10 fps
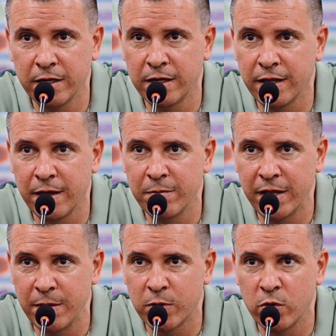I am
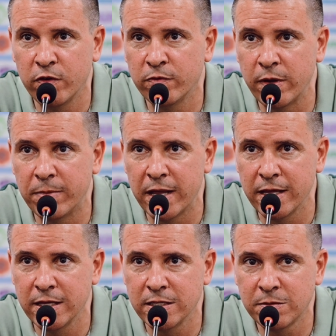very proud of my
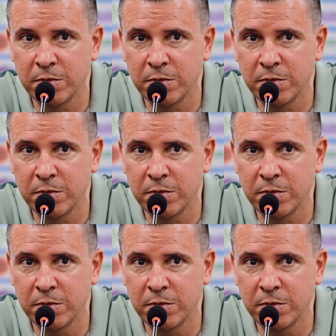players